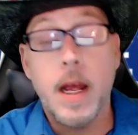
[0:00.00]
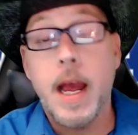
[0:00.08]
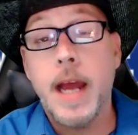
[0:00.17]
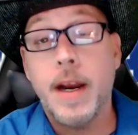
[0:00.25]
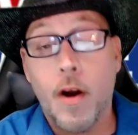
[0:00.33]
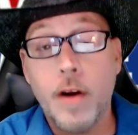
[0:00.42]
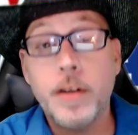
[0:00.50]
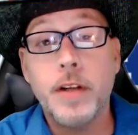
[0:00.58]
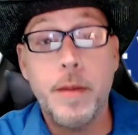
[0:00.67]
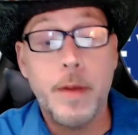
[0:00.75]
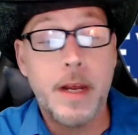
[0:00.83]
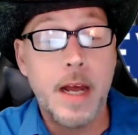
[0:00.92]
and
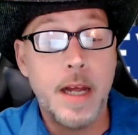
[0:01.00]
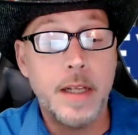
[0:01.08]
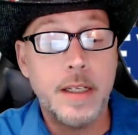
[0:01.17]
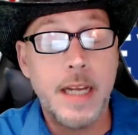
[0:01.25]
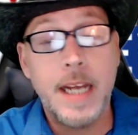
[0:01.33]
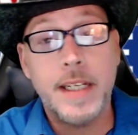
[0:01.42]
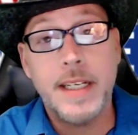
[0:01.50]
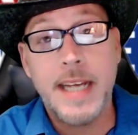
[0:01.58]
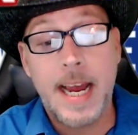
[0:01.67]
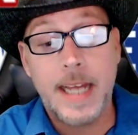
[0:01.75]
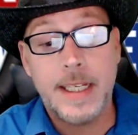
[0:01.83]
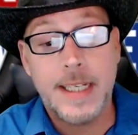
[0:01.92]
largely because
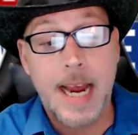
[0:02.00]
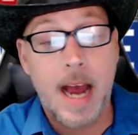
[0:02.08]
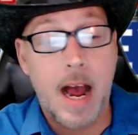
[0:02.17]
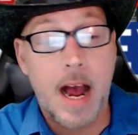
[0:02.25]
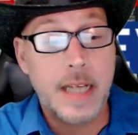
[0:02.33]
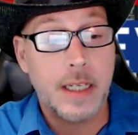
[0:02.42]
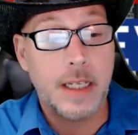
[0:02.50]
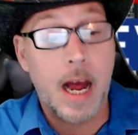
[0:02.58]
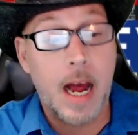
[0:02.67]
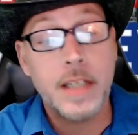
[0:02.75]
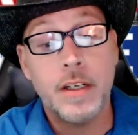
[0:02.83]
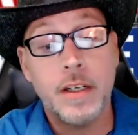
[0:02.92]
Easy Ed Zahas
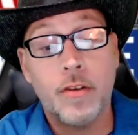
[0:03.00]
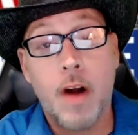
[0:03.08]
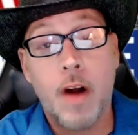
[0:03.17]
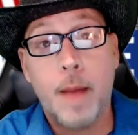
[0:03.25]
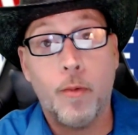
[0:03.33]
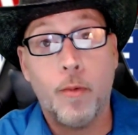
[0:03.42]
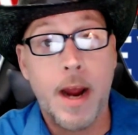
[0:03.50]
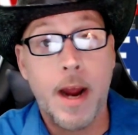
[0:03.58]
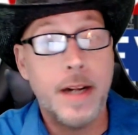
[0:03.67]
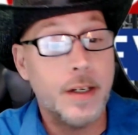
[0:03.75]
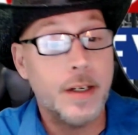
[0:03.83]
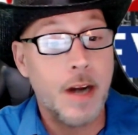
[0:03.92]
lost his crop right
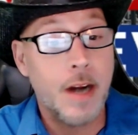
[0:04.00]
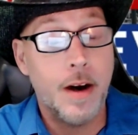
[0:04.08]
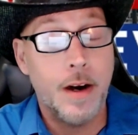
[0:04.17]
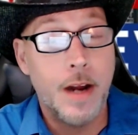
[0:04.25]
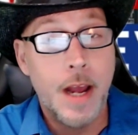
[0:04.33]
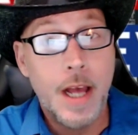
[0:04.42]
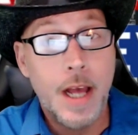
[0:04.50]
at the turn.